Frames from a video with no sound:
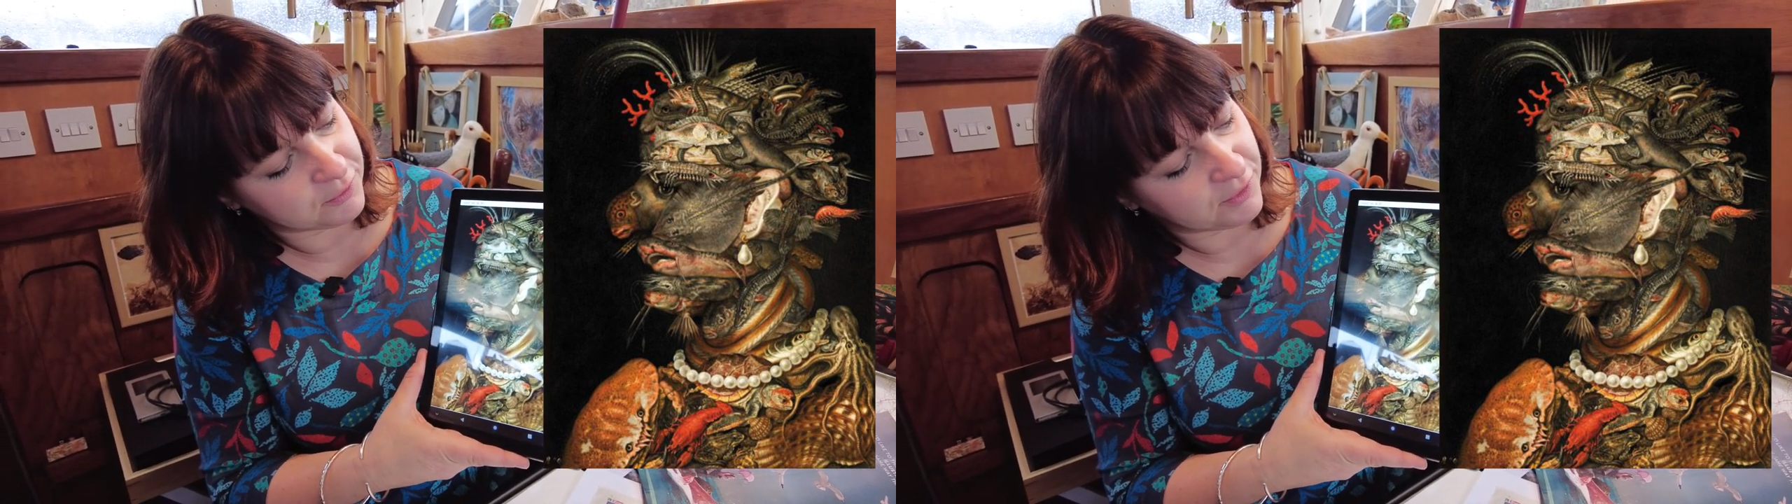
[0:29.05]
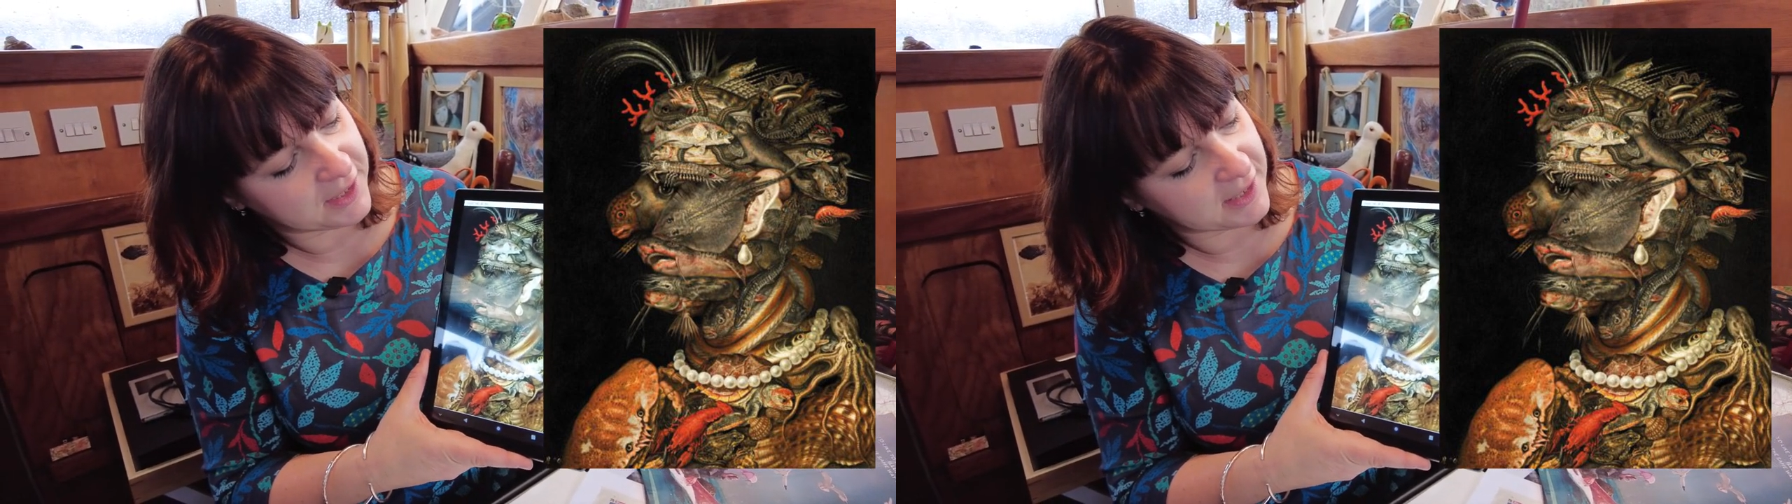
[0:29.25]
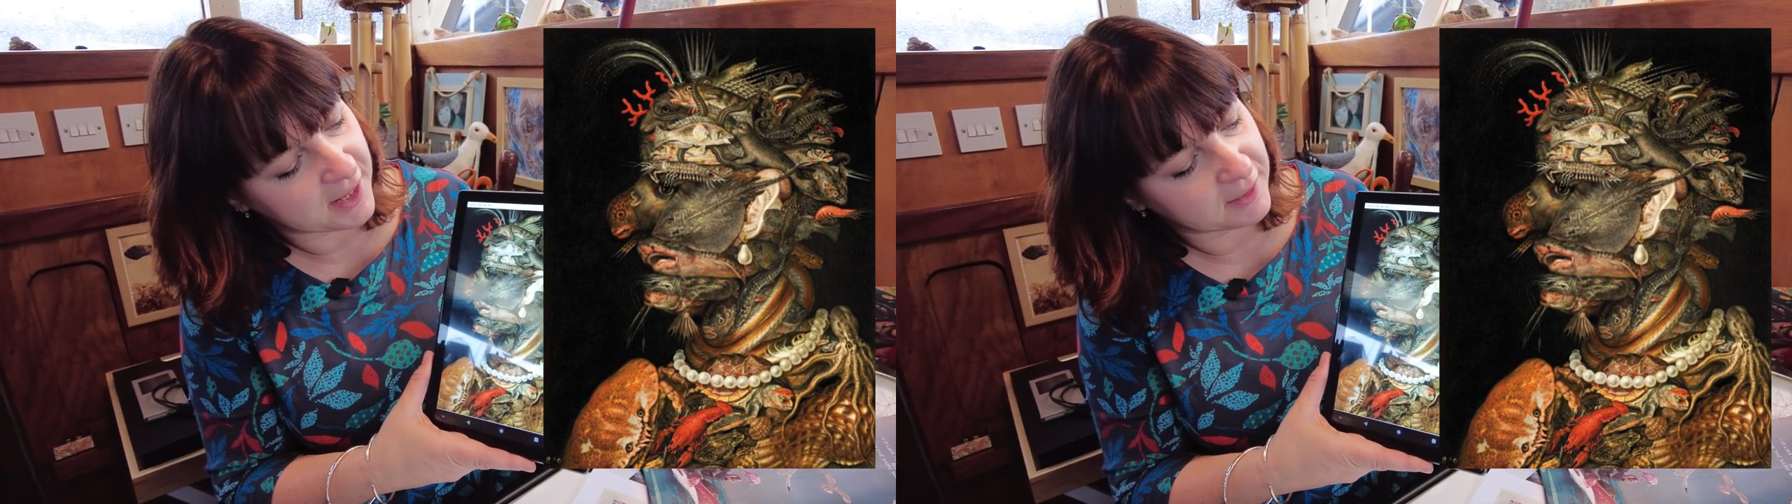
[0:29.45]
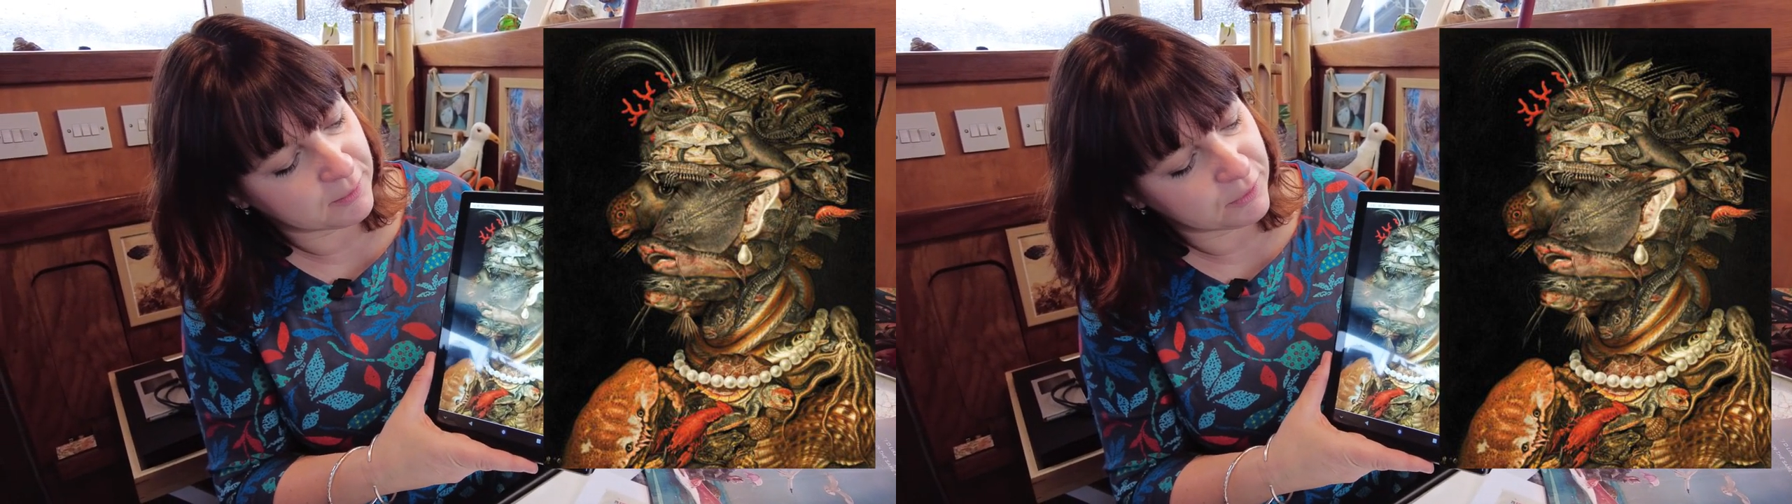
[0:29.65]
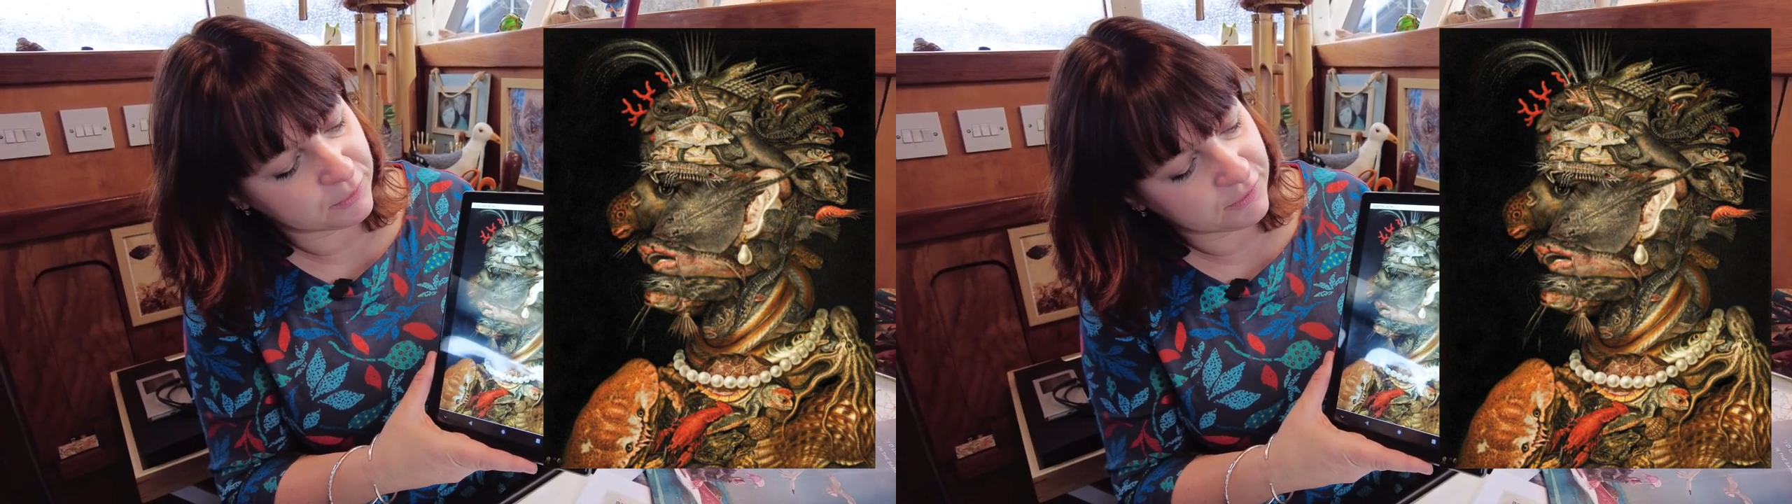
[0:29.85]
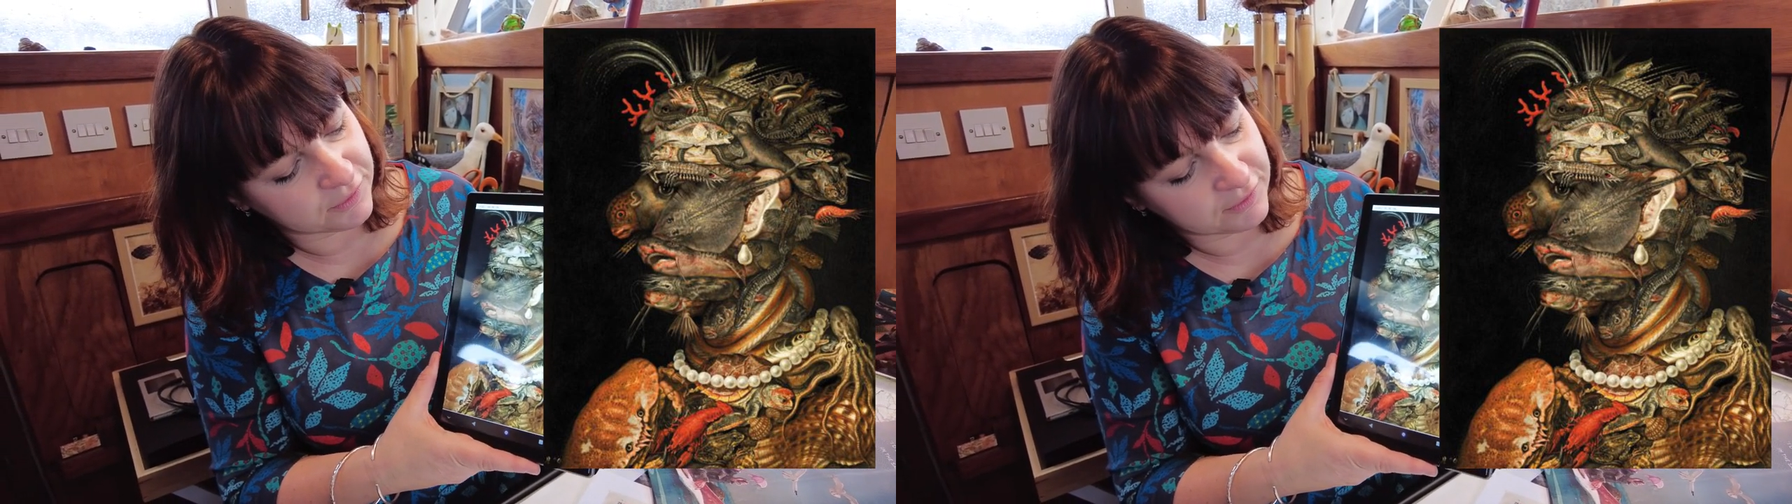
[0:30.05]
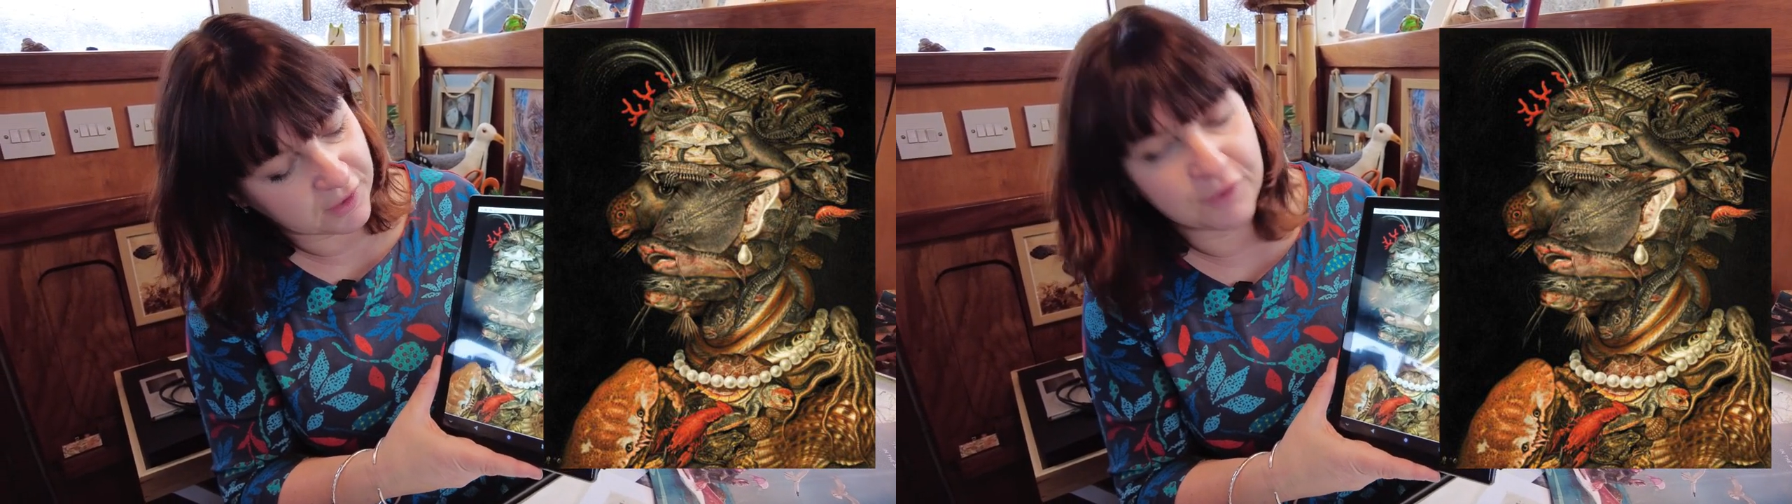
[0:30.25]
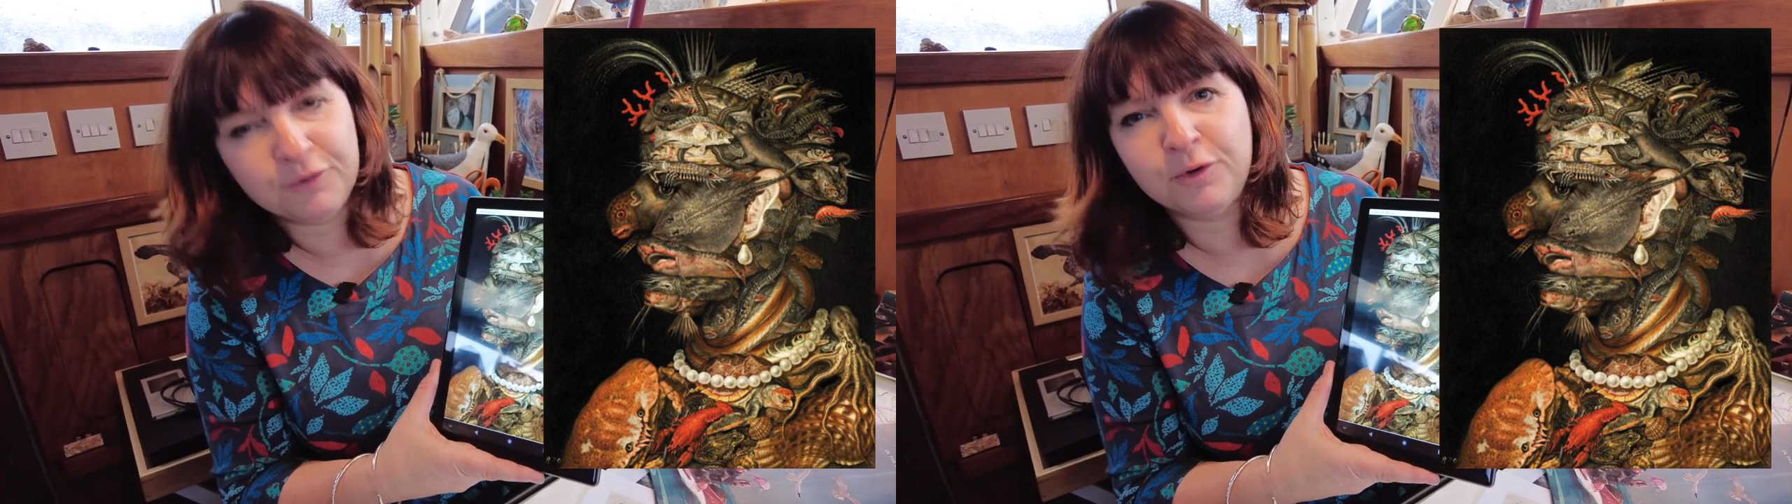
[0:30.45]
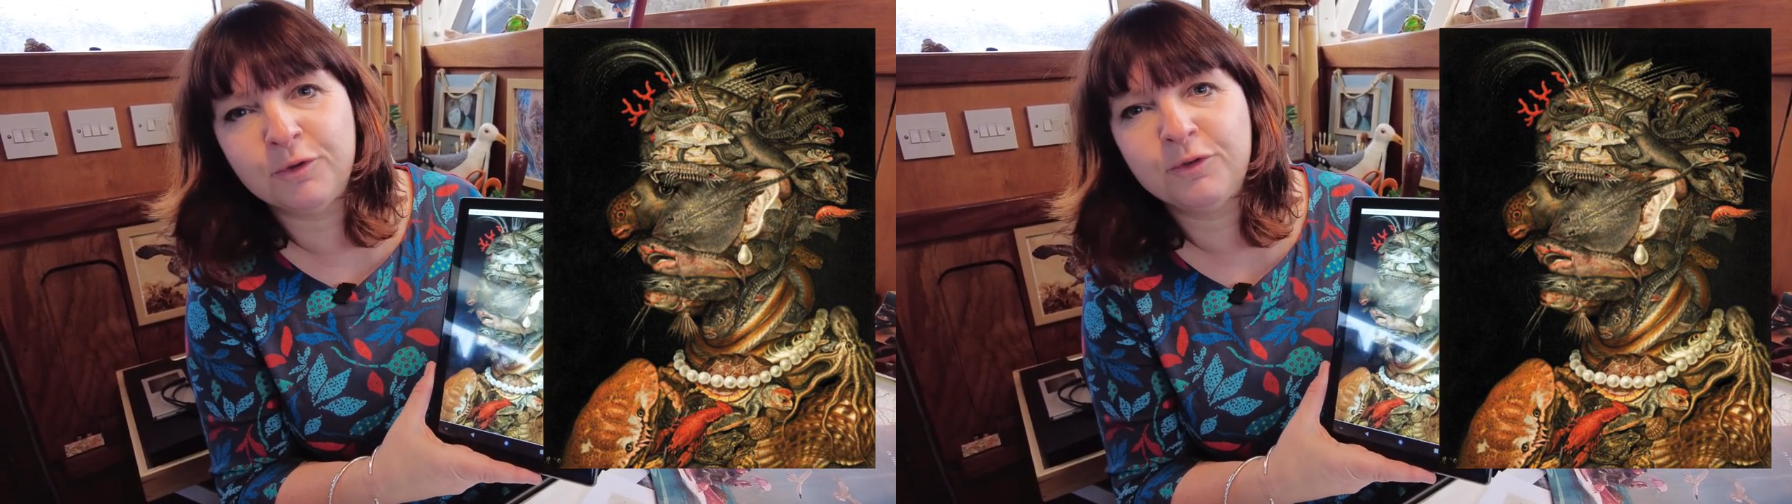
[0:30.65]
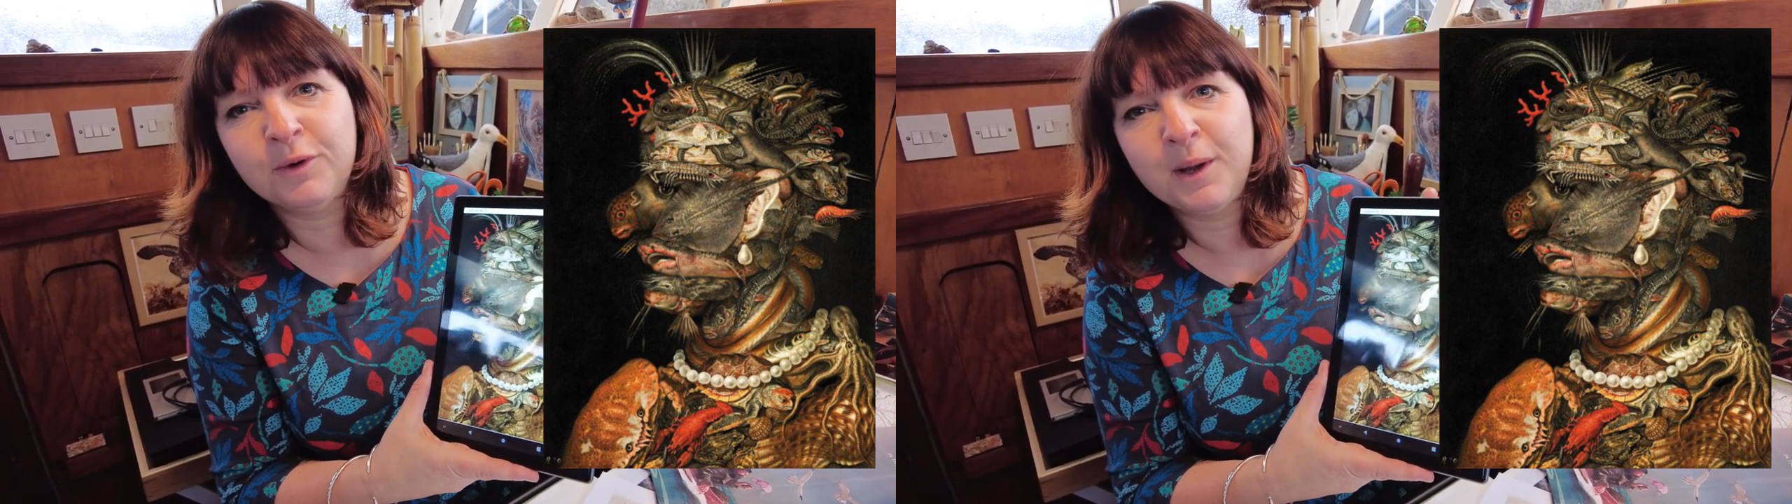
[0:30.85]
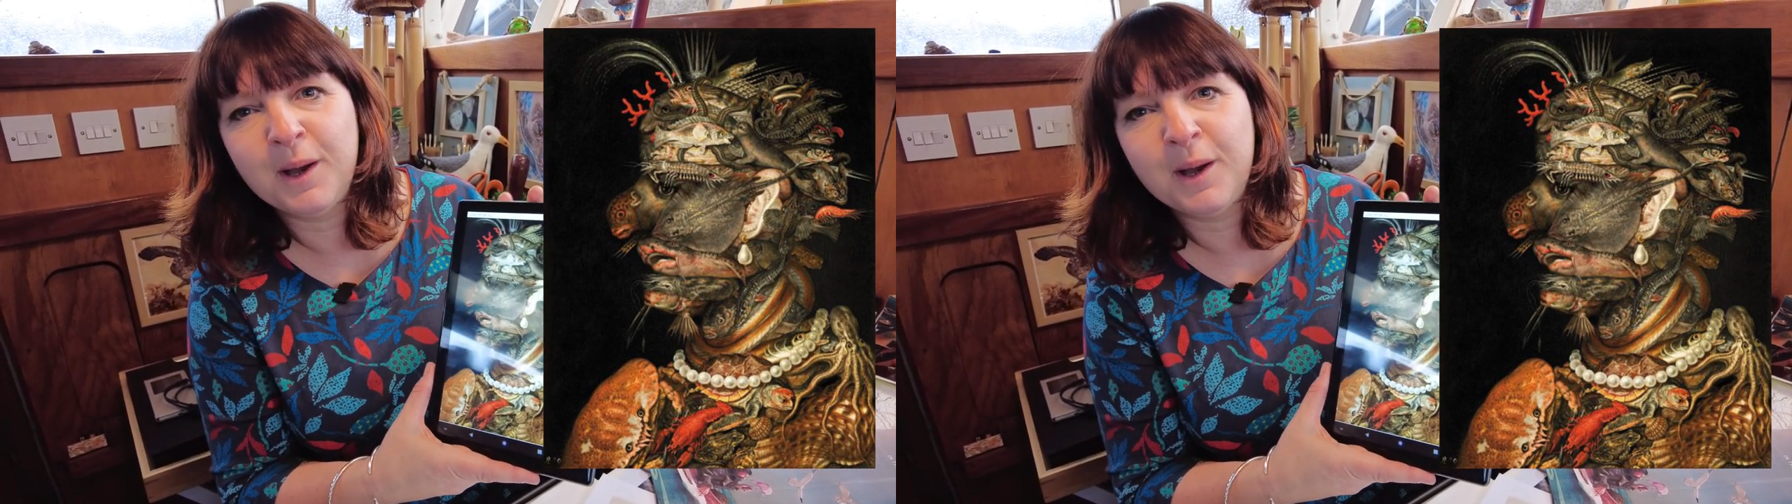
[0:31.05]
marine animals and so forth.